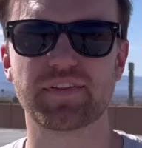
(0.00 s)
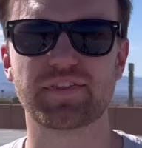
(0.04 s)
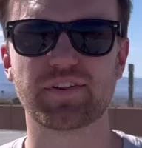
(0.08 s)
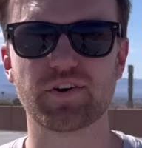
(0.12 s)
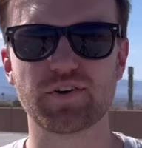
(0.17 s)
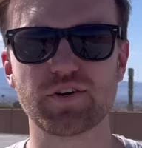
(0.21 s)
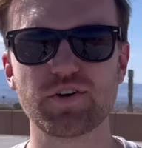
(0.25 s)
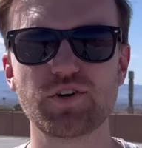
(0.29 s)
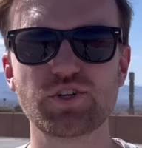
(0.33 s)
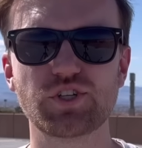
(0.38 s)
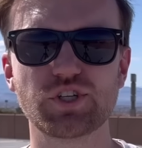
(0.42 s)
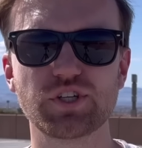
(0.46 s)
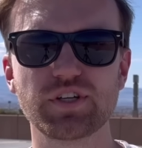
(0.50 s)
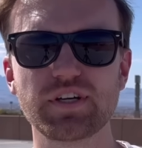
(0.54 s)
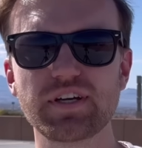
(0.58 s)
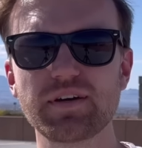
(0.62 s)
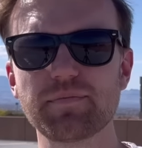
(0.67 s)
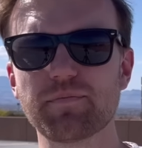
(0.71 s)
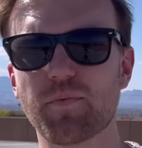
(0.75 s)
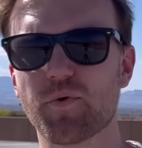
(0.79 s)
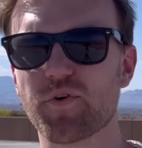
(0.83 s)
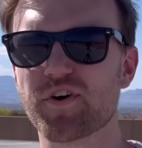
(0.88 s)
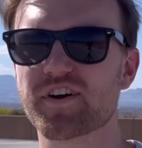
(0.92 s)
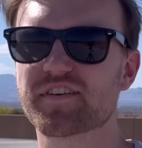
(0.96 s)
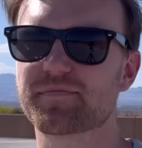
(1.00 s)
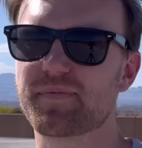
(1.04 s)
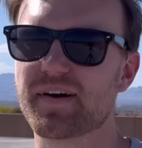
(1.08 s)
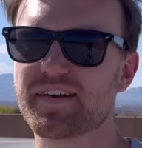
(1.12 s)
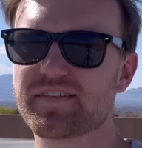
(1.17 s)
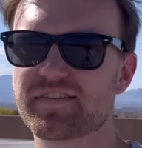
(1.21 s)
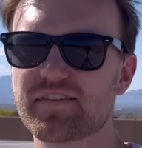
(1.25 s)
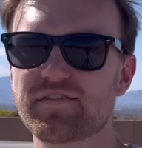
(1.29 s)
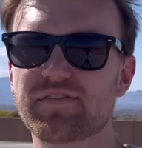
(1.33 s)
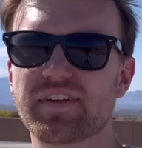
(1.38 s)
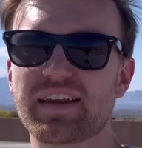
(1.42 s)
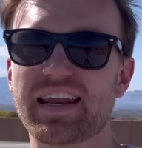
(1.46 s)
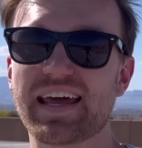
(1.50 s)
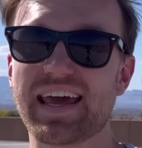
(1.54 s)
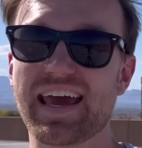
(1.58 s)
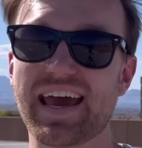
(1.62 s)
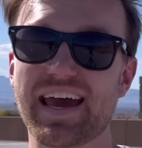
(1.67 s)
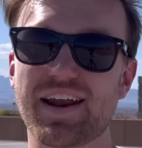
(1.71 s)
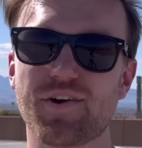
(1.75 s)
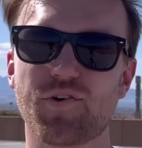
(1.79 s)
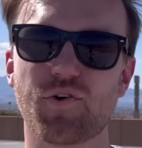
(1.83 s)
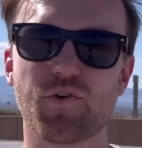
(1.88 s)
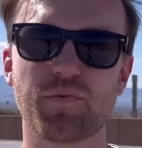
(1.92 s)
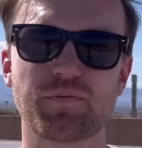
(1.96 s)
They're usually more expensive than
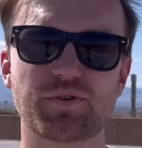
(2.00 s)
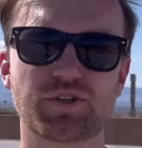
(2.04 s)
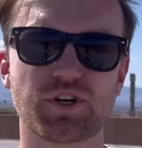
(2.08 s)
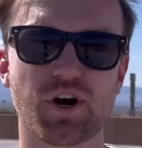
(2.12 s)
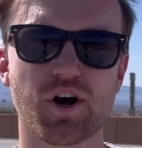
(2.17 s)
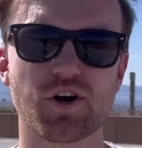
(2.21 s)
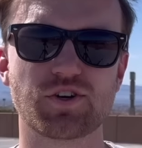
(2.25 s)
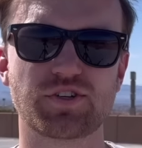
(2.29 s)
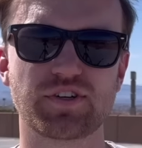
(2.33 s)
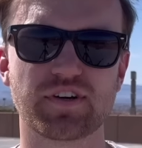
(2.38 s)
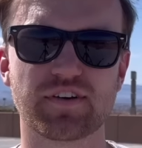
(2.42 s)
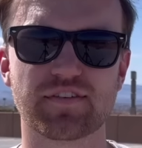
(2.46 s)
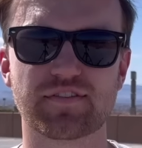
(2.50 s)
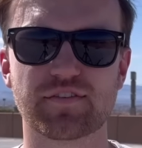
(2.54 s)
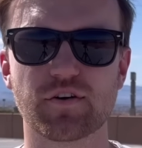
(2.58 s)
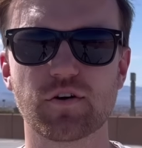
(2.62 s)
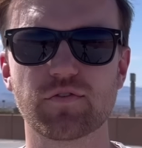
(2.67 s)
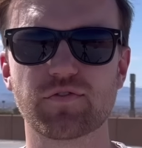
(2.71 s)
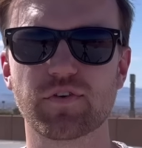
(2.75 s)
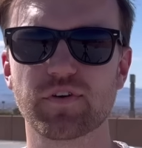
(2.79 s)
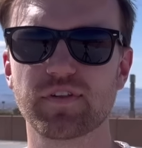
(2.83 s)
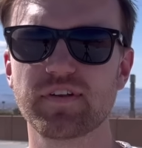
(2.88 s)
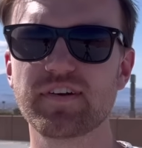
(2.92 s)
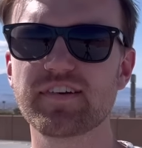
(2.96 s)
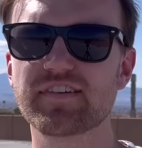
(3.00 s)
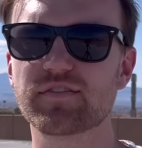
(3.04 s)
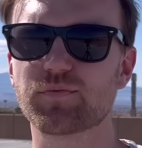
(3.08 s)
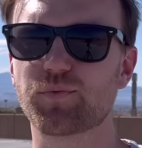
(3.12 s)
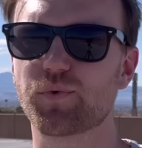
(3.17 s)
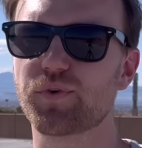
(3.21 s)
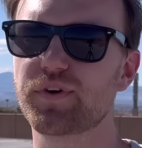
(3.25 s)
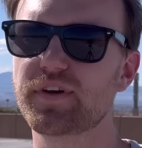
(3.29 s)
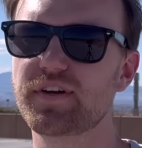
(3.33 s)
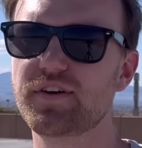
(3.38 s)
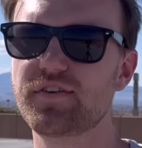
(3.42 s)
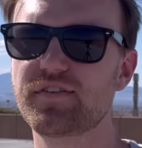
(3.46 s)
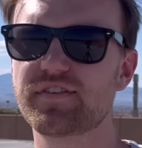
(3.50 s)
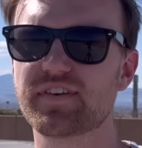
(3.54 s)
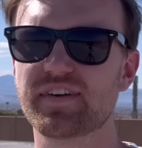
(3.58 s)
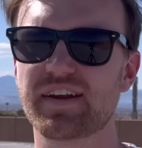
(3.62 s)
at-home charging, so for this we'll use